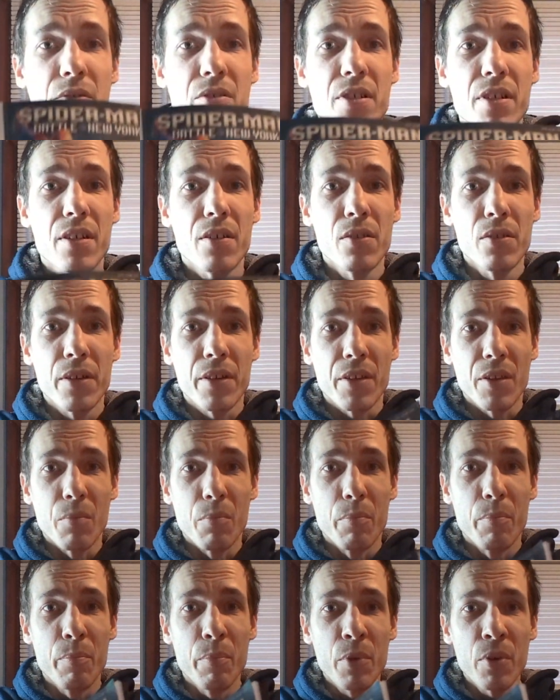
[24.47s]
take a look at the
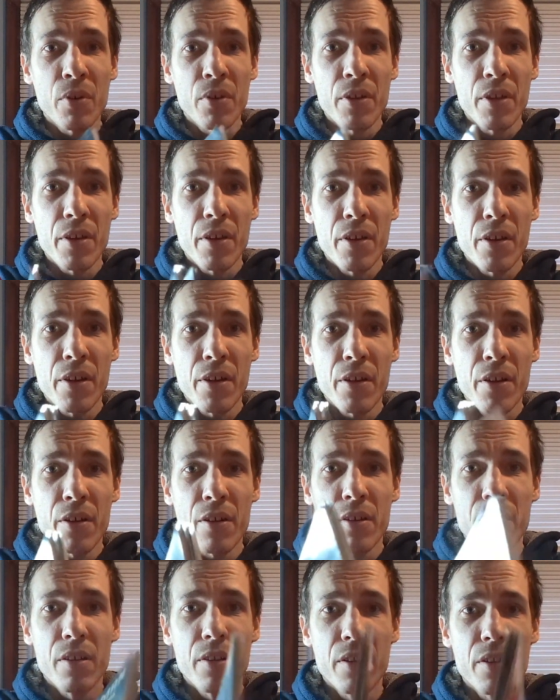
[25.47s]
booklet here.